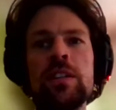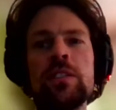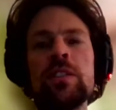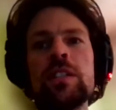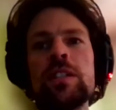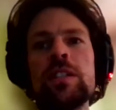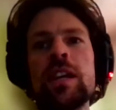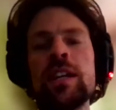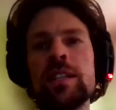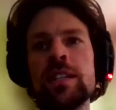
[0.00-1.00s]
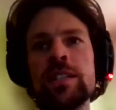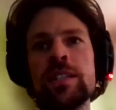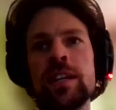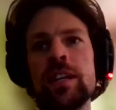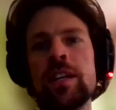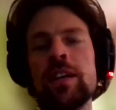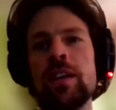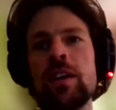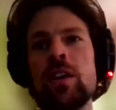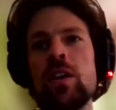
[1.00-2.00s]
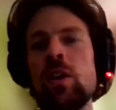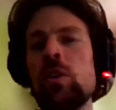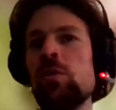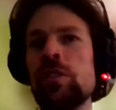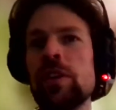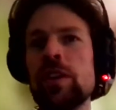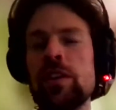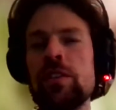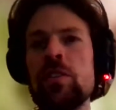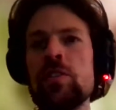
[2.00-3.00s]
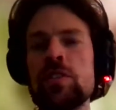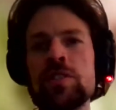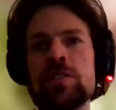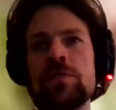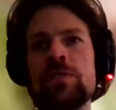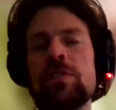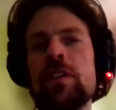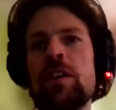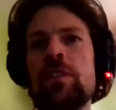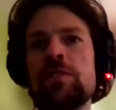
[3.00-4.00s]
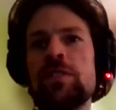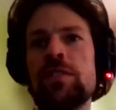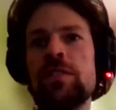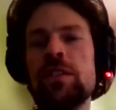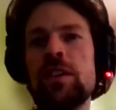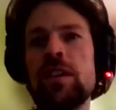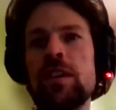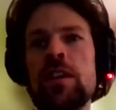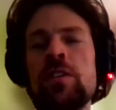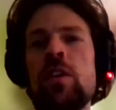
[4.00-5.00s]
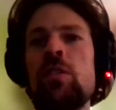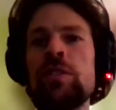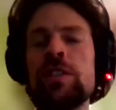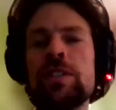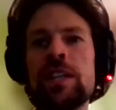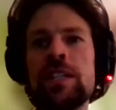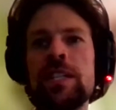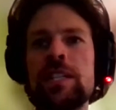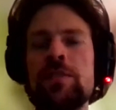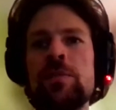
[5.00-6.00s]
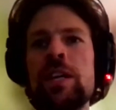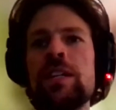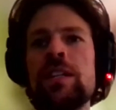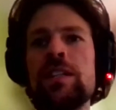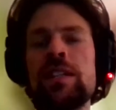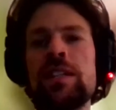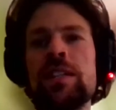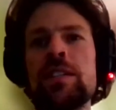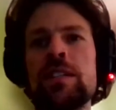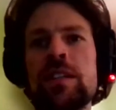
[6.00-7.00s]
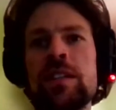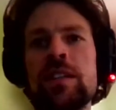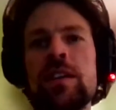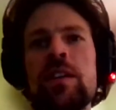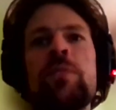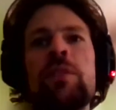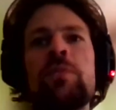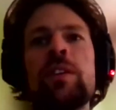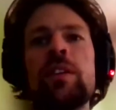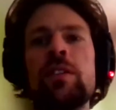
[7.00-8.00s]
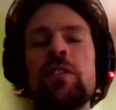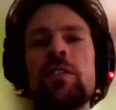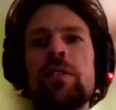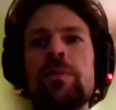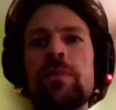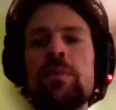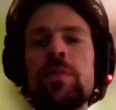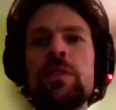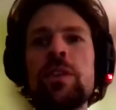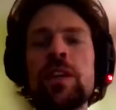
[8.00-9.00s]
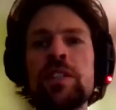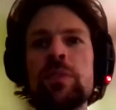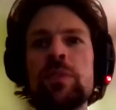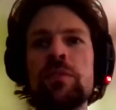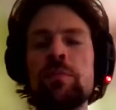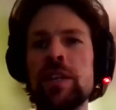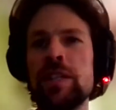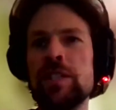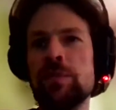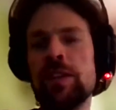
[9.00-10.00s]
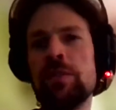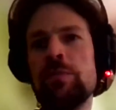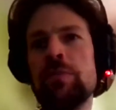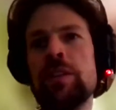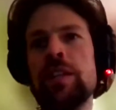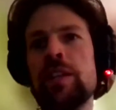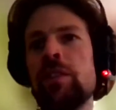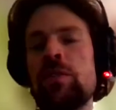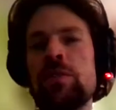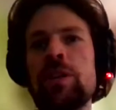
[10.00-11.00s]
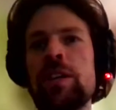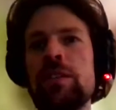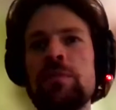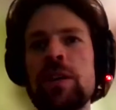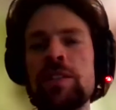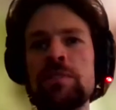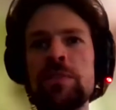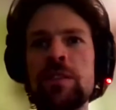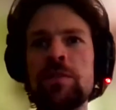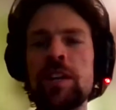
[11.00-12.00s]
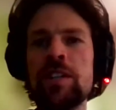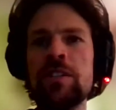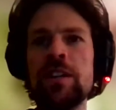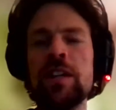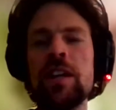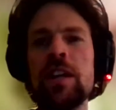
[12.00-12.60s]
you can take these, say, older notions of craft and older techniques for making things that are maybe, you know, gradually being replaced by completely automated mass manufacturing,